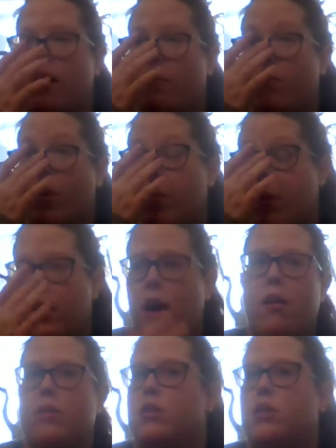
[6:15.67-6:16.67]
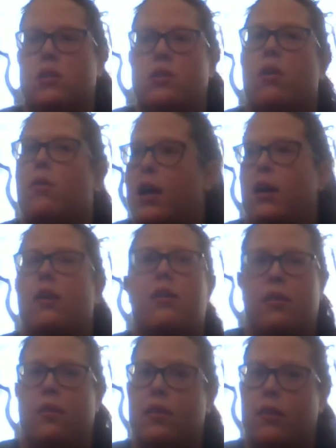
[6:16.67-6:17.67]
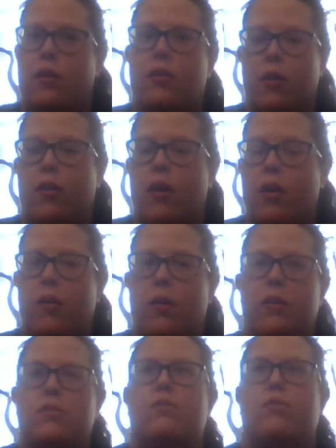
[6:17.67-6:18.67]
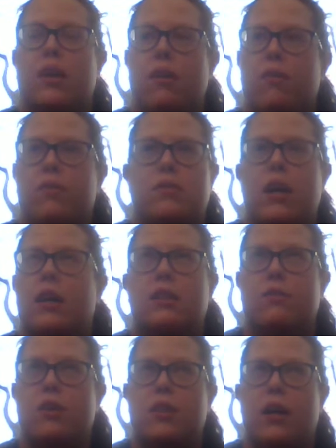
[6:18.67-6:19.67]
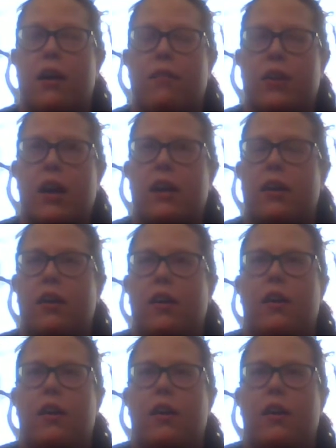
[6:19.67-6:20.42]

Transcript: When we were there, it was just so like go. It was like a different hotel every night.